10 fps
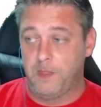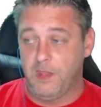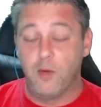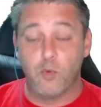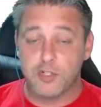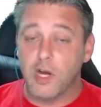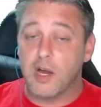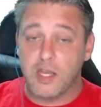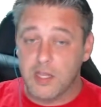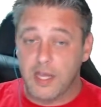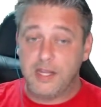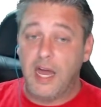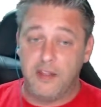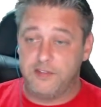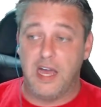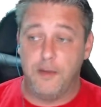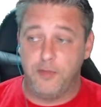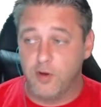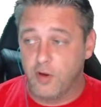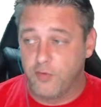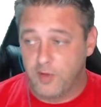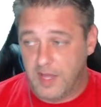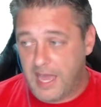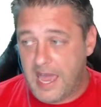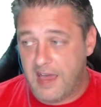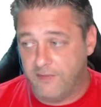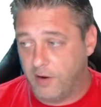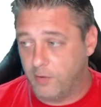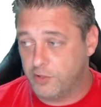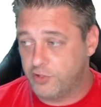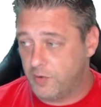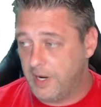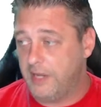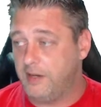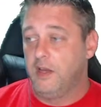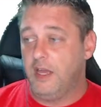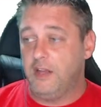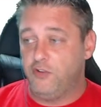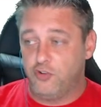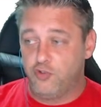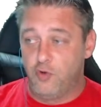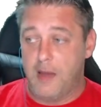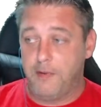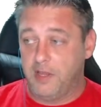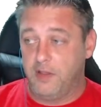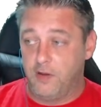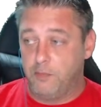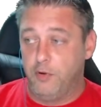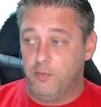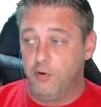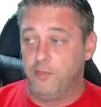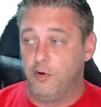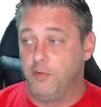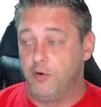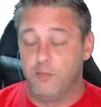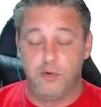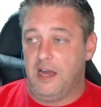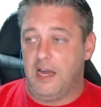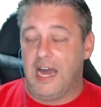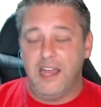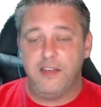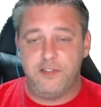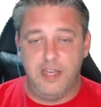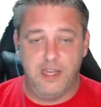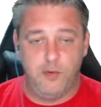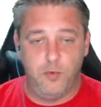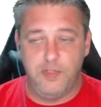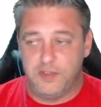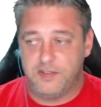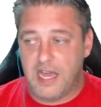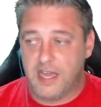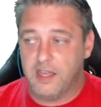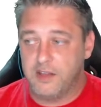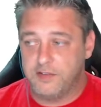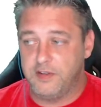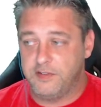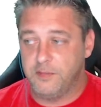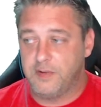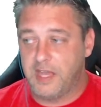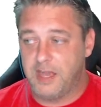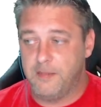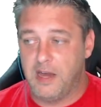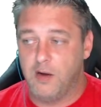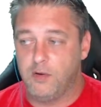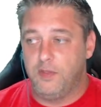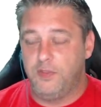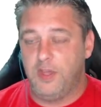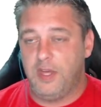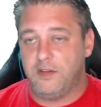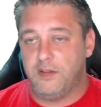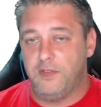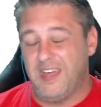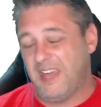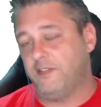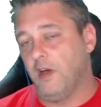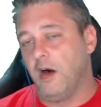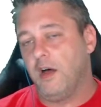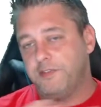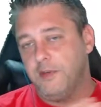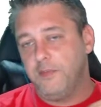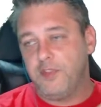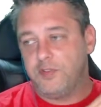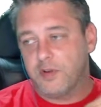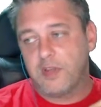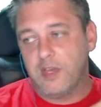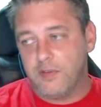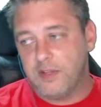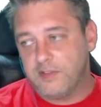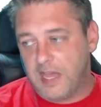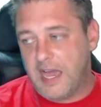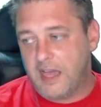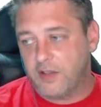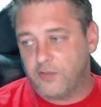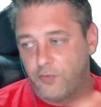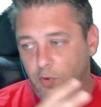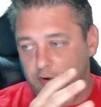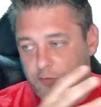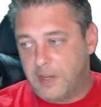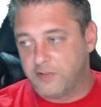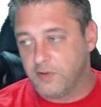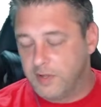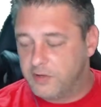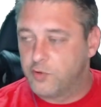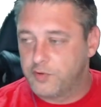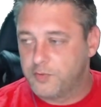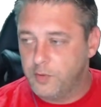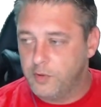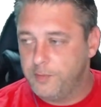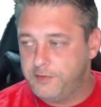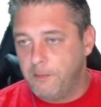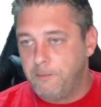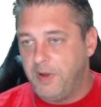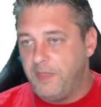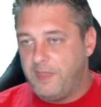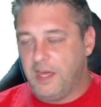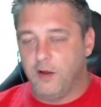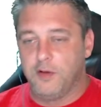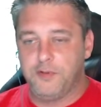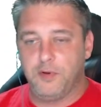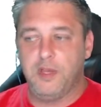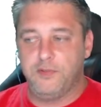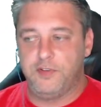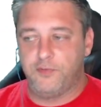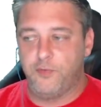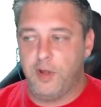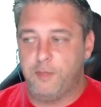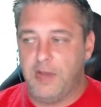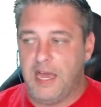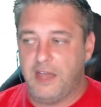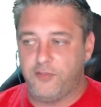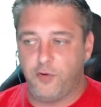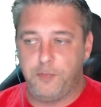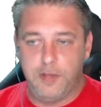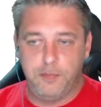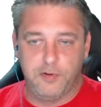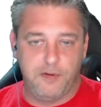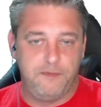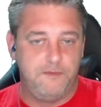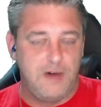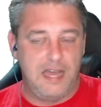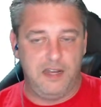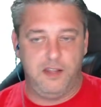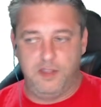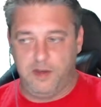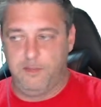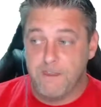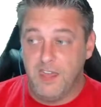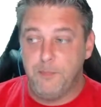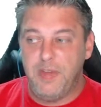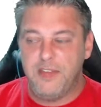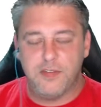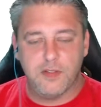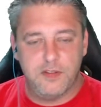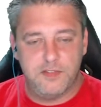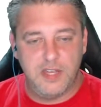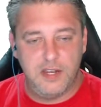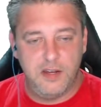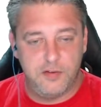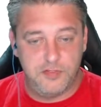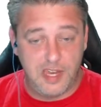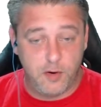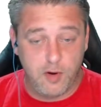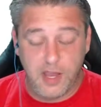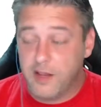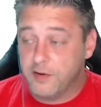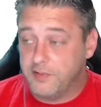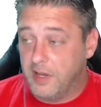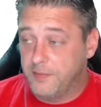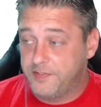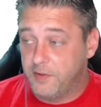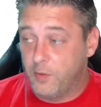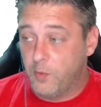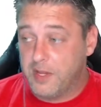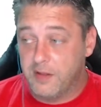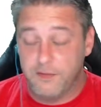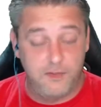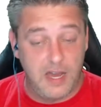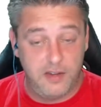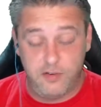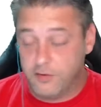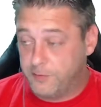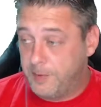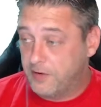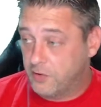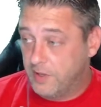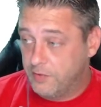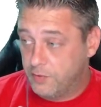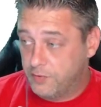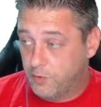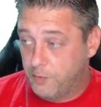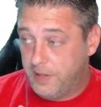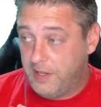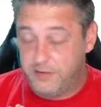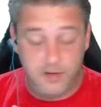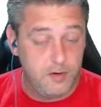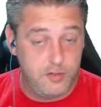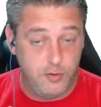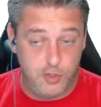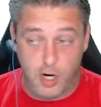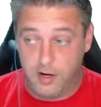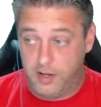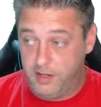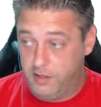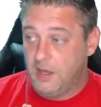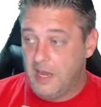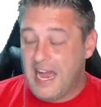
And we're talking like nonstop. They'll go for like a half hour straight and just dropping it in there. Boom, boom, boom, boom, boom. I said when the tagging system came out that that's awesome that they're giving tags for special interest groups, but that also gives a free pass for people to find them. It basically said, here, segregate yourself so that we can find your special interest group easier to target you.